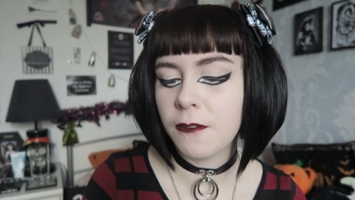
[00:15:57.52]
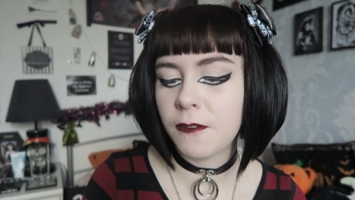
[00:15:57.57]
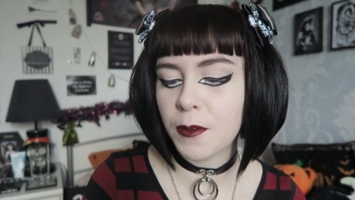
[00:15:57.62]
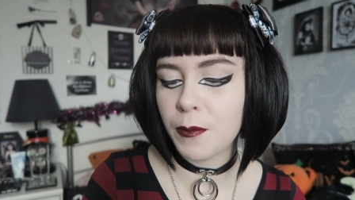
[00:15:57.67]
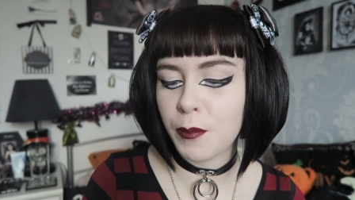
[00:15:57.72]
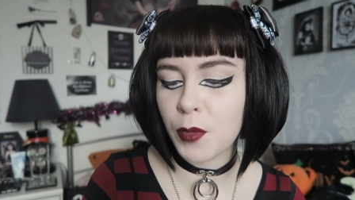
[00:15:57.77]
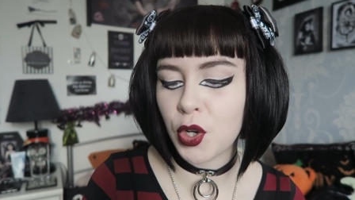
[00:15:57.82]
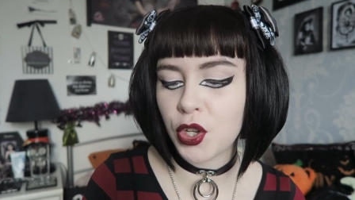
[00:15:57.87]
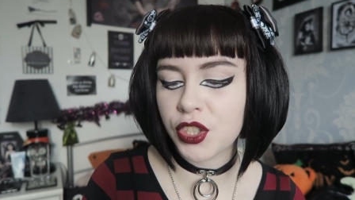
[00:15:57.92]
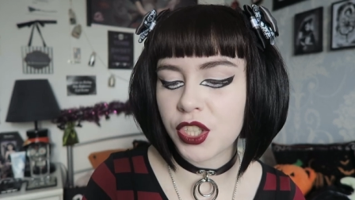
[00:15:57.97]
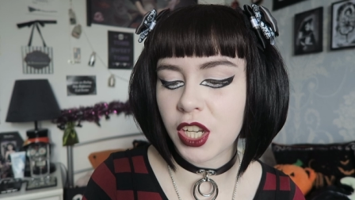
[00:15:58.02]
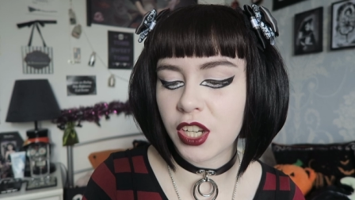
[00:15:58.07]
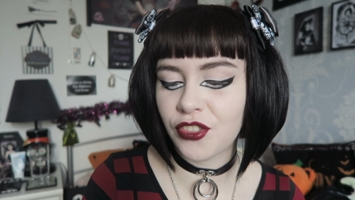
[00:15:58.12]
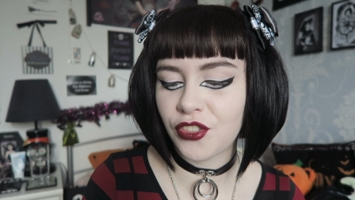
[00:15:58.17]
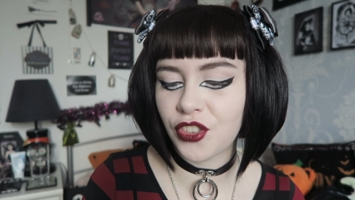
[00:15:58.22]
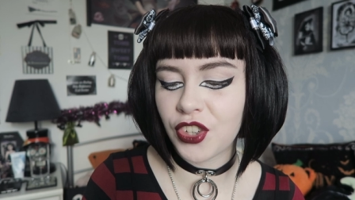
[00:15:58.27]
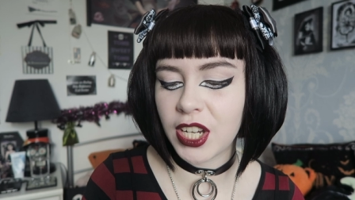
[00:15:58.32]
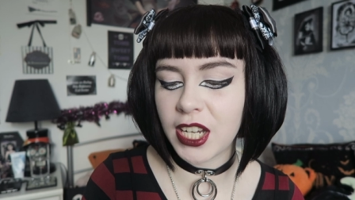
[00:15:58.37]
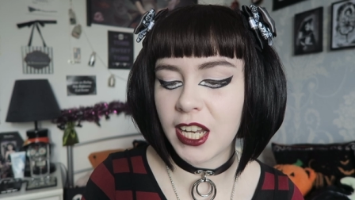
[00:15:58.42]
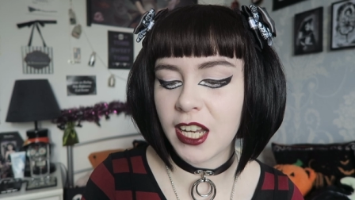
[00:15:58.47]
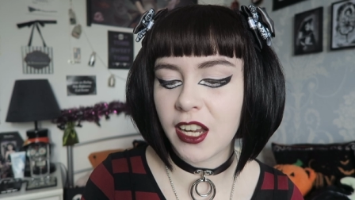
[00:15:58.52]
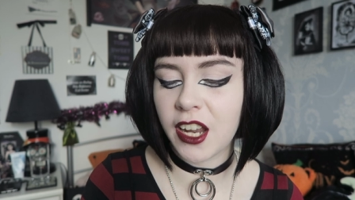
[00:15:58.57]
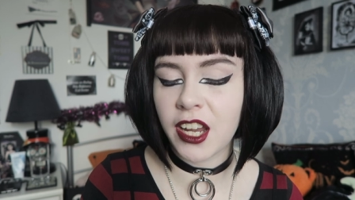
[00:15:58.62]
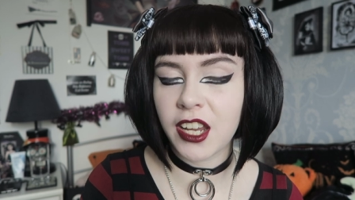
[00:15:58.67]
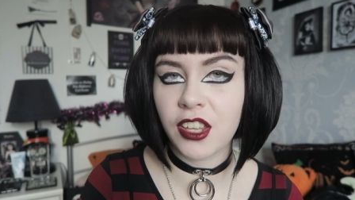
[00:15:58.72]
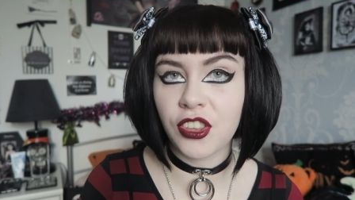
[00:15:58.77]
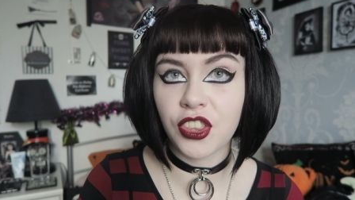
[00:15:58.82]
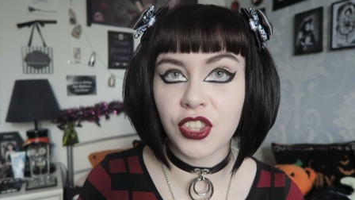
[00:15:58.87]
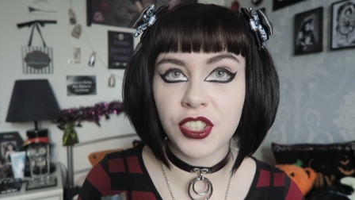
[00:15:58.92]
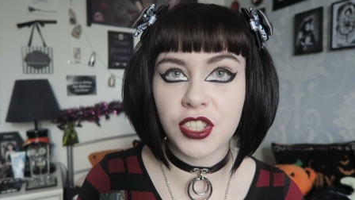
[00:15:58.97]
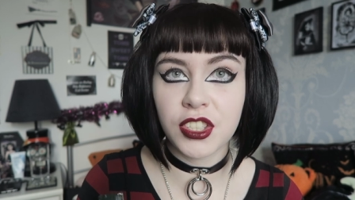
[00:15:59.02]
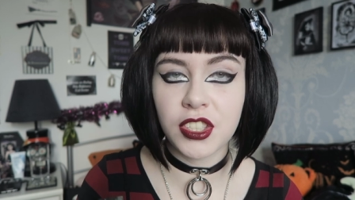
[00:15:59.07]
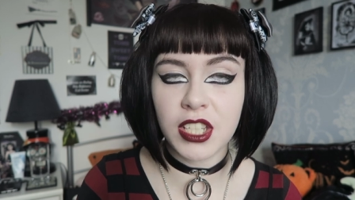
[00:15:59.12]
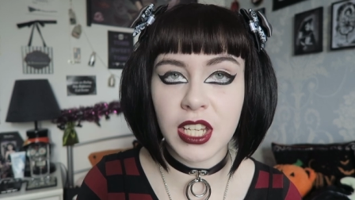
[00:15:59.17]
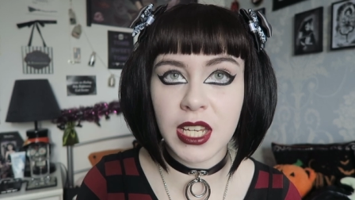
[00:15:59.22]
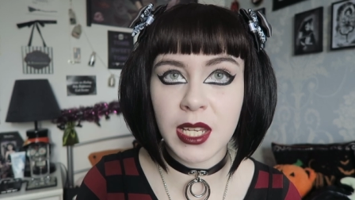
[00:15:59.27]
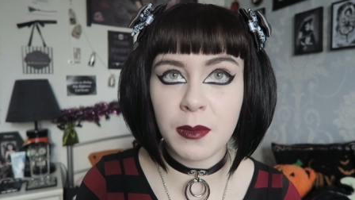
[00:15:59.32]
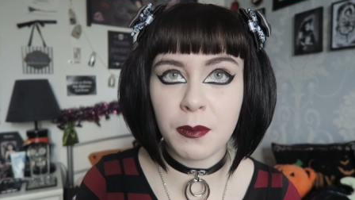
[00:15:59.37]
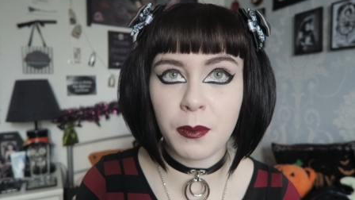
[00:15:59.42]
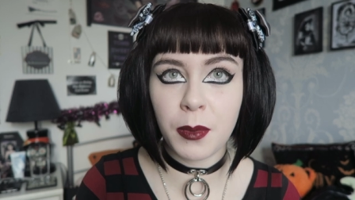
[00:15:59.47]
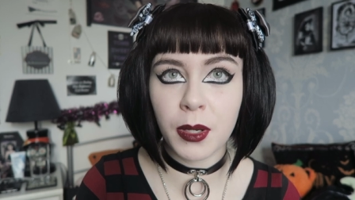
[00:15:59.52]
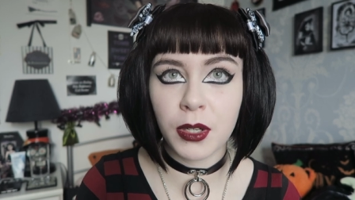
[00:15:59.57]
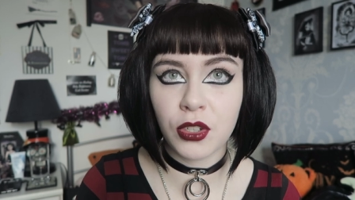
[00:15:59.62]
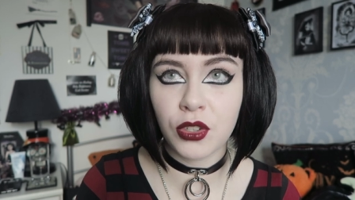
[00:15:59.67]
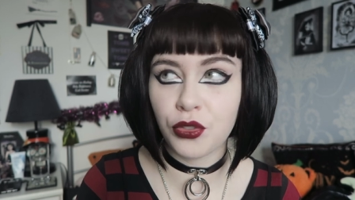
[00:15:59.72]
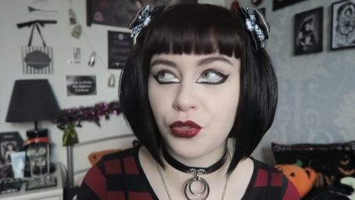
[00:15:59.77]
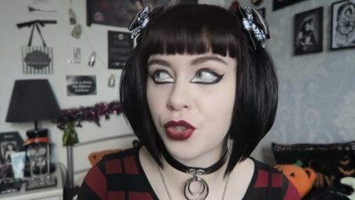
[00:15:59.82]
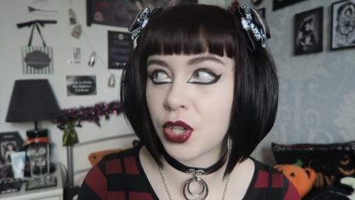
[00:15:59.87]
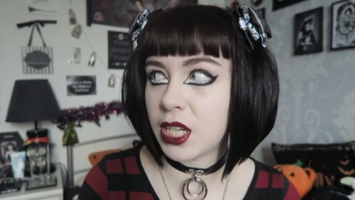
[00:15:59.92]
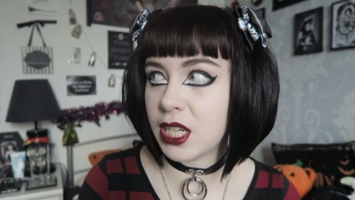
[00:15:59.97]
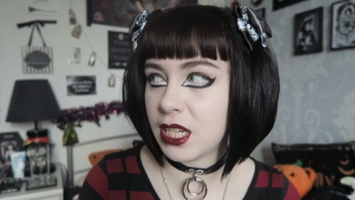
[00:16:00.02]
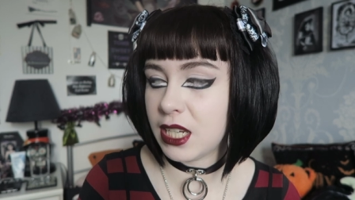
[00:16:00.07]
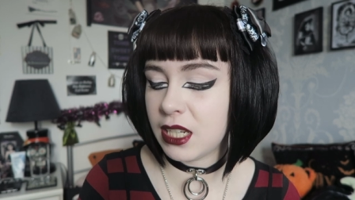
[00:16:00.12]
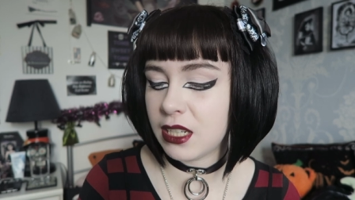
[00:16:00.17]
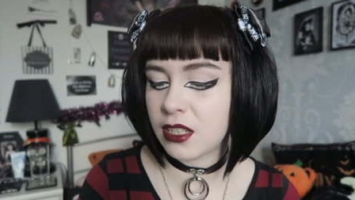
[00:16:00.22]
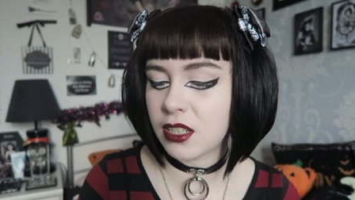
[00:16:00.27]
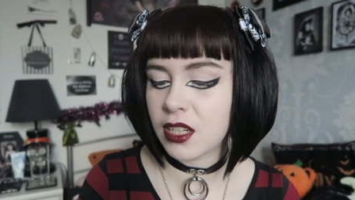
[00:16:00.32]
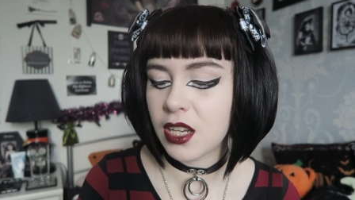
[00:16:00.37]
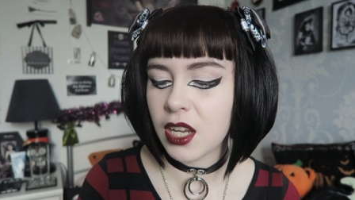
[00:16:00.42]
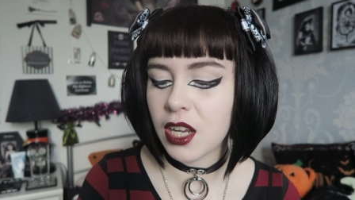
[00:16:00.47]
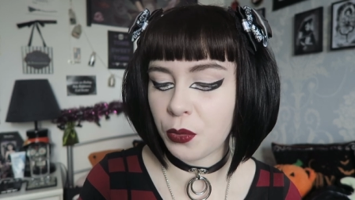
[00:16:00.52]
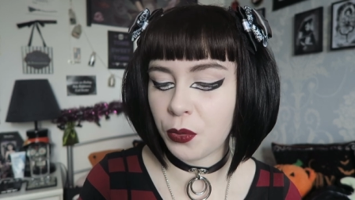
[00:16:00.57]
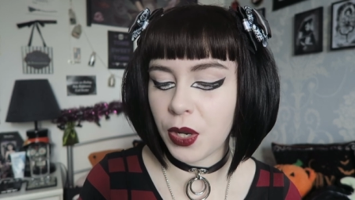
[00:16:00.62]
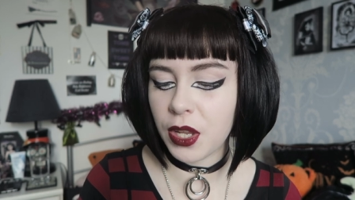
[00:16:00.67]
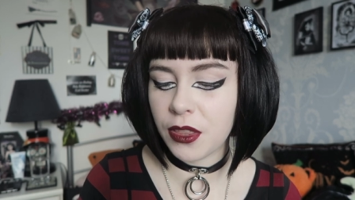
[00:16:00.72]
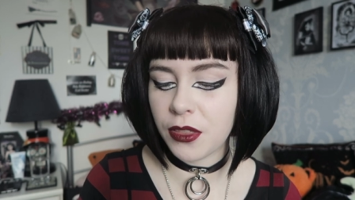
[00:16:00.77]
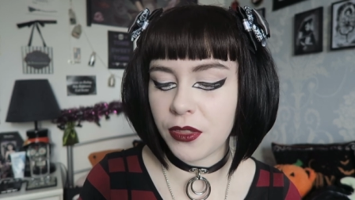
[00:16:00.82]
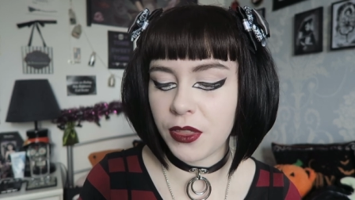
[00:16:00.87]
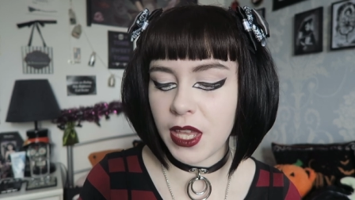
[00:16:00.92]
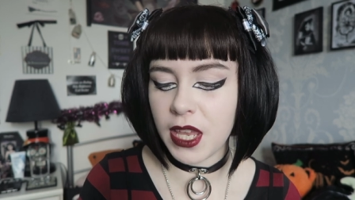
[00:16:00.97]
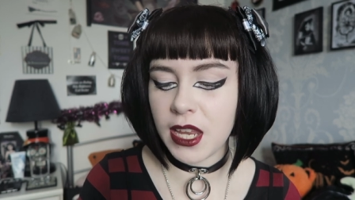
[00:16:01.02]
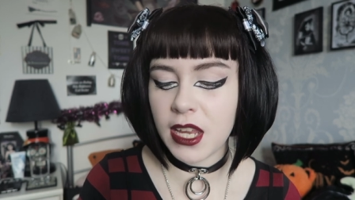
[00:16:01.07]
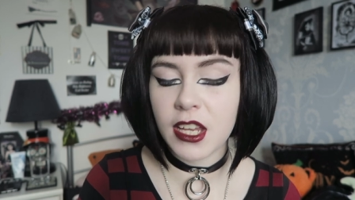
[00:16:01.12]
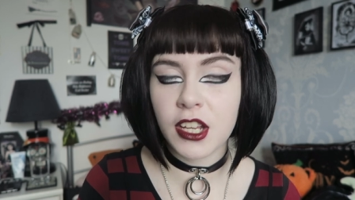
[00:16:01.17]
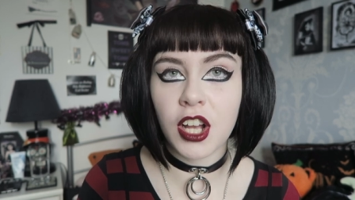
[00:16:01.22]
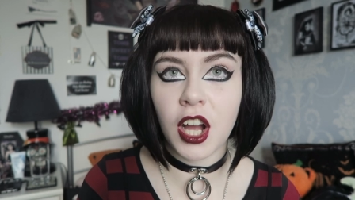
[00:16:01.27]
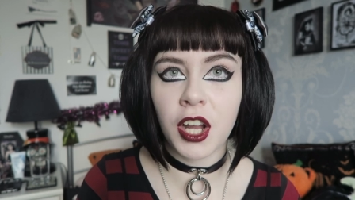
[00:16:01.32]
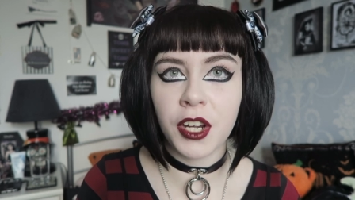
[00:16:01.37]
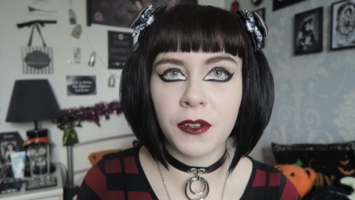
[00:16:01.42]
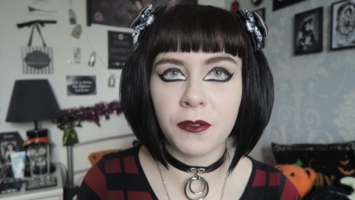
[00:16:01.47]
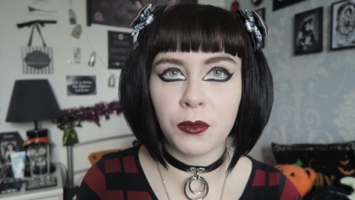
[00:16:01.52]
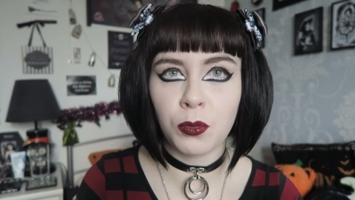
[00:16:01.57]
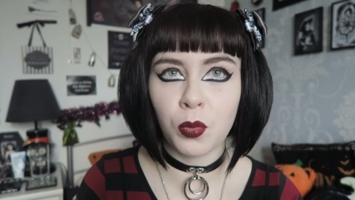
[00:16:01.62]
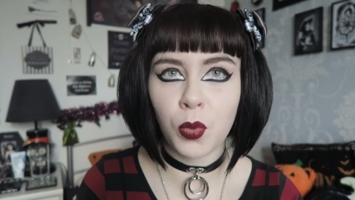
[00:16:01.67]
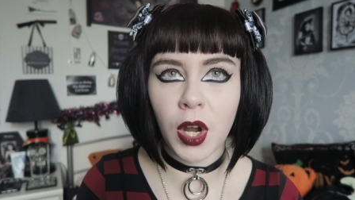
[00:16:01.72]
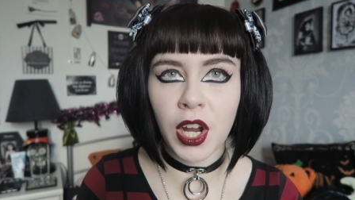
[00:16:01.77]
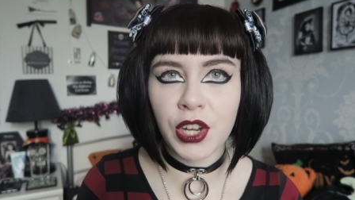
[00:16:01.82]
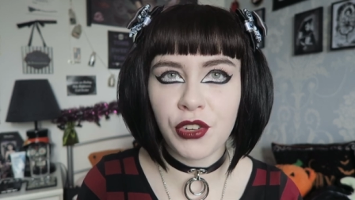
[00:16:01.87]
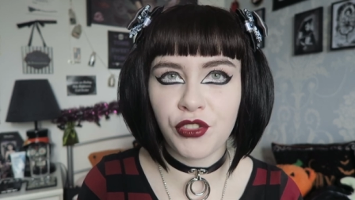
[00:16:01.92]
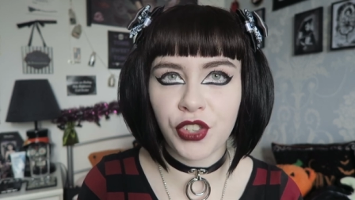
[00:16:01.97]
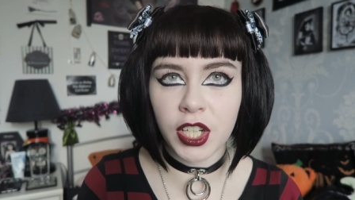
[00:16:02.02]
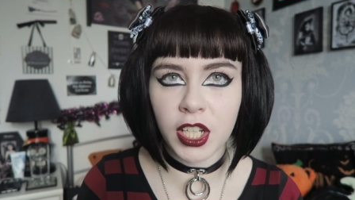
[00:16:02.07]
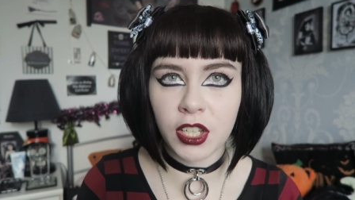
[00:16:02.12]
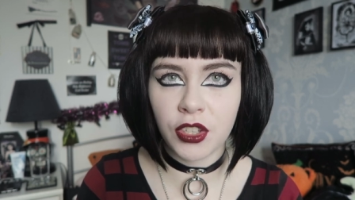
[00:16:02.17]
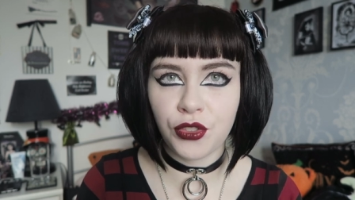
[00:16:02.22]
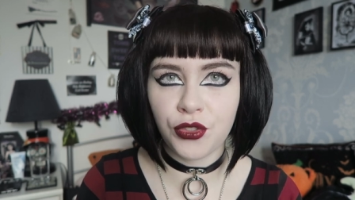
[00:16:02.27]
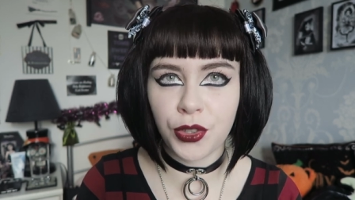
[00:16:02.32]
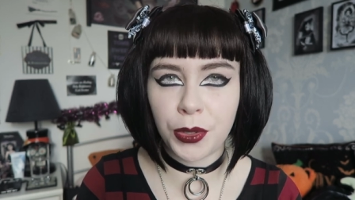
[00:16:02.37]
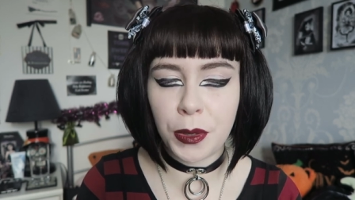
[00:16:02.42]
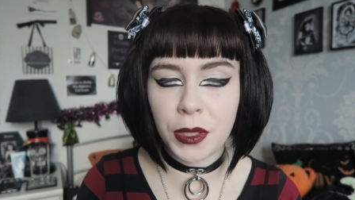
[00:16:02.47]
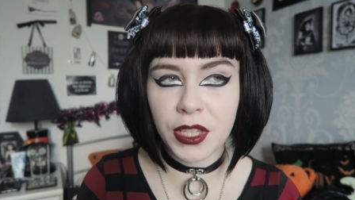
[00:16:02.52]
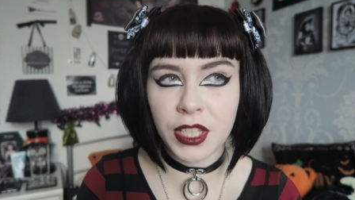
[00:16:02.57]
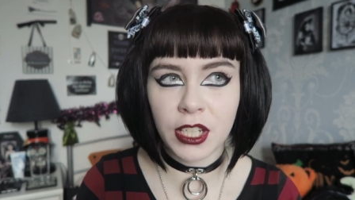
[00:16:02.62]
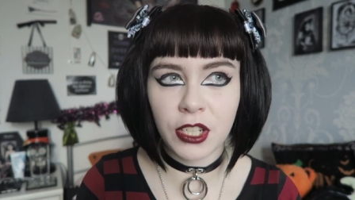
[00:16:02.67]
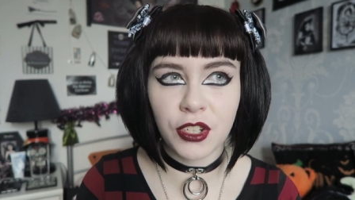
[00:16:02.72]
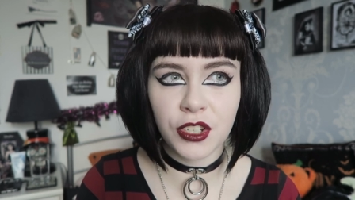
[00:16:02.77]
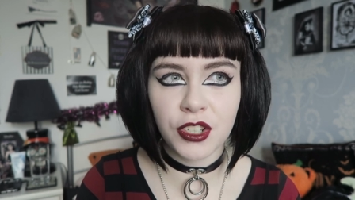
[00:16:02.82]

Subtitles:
for moss, I really like the deep green with the kind of white running through it that